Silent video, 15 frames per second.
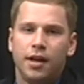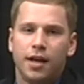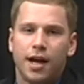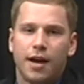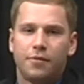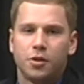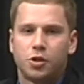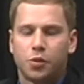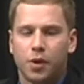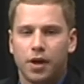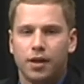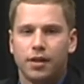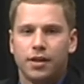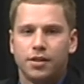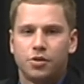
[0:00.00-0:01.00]
After
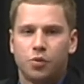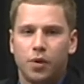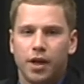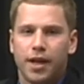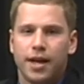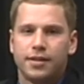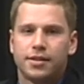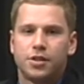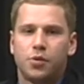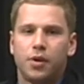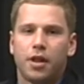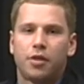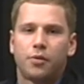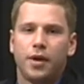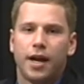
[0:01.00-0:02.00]
trailing
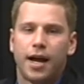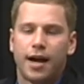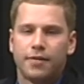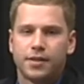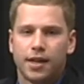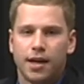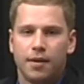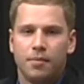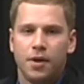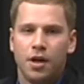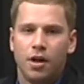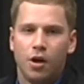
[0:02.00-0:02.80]
28-23 at halftime,